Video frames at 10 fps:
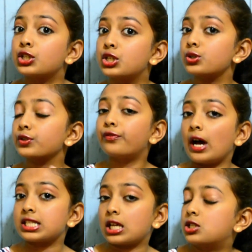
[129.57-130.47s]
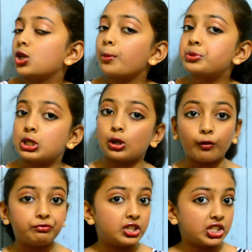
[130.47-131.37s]
Due to fast adoption
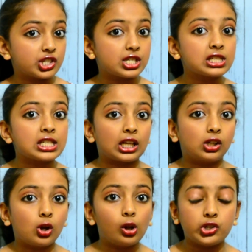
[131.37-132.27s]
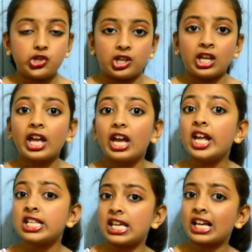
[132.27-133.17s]
of digital technology,
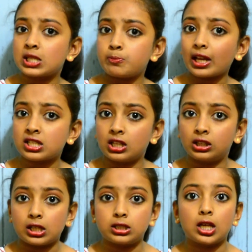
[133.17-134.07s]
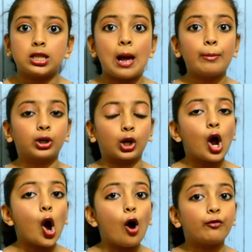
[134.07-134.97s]
it's expected that the number
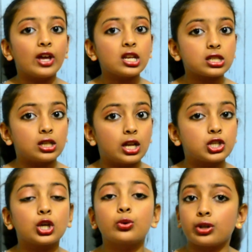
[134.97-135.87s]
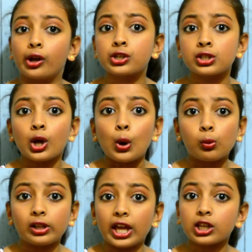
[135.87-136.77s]
of internet users
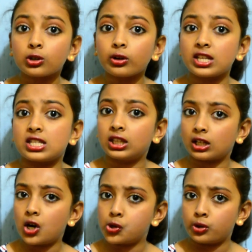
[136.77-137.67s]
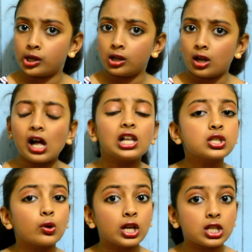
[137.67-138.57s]
will increase in the country.
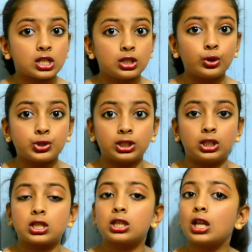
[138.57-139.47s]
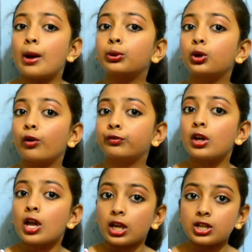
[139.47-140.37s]
Also, it is noted that the number of
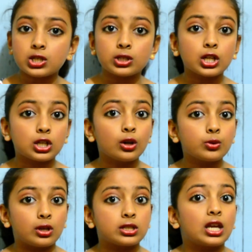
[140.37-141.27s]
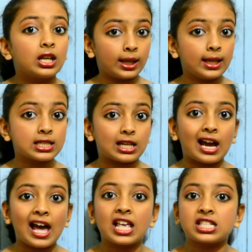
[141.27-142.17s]
internet users in India
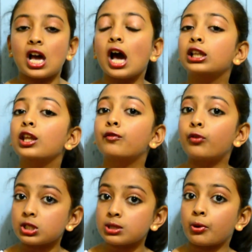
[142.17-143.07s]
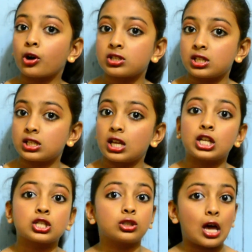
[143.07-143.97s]
has only forty percent
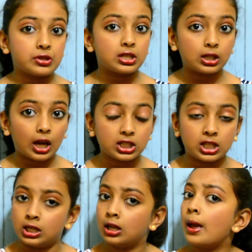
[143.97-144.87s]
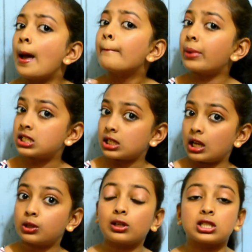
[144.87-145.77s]
in two thousand nineteen, but
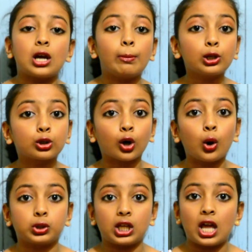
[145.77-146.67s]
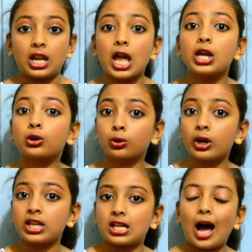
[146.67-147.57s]
it will double growth and
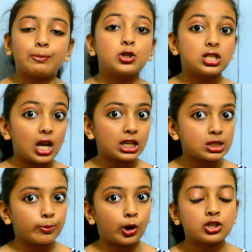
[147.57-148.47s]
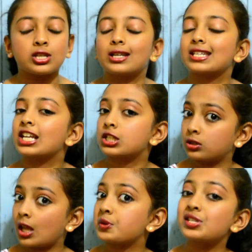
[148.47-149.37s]
increase up to ninety percent in two
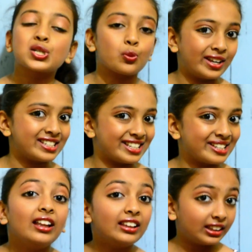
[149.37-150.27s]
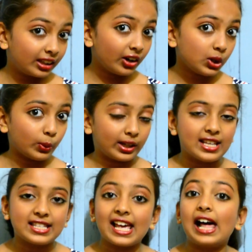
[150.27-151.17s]
thousand twenty. The third
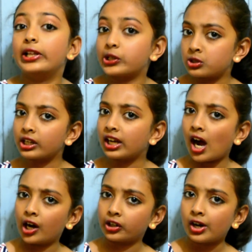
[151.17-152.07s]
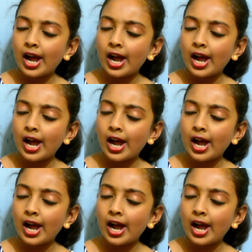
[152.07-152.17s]
one is electric car.